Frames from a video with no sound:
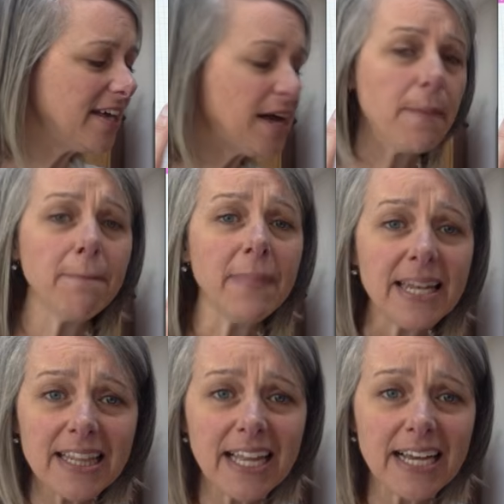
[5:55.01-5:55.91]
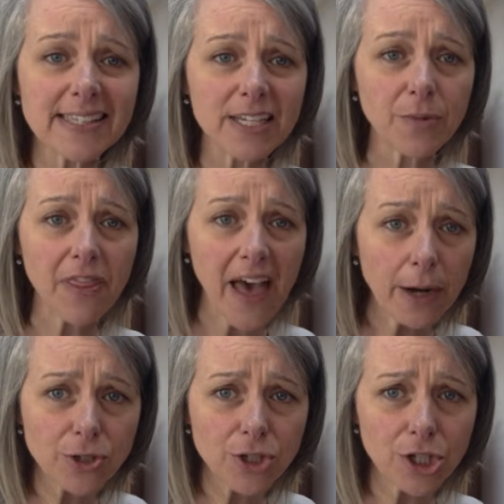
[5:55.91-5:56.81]
A mini lesson
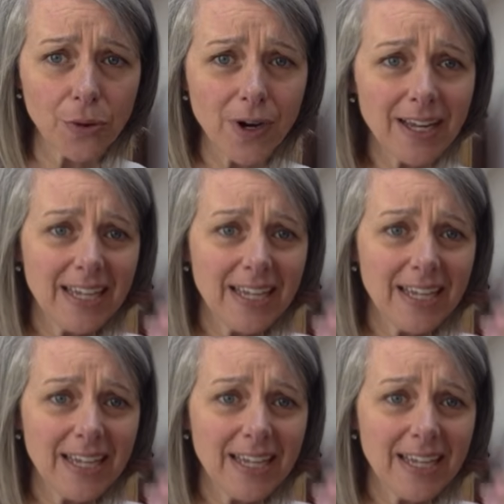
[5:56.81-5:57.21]
without you?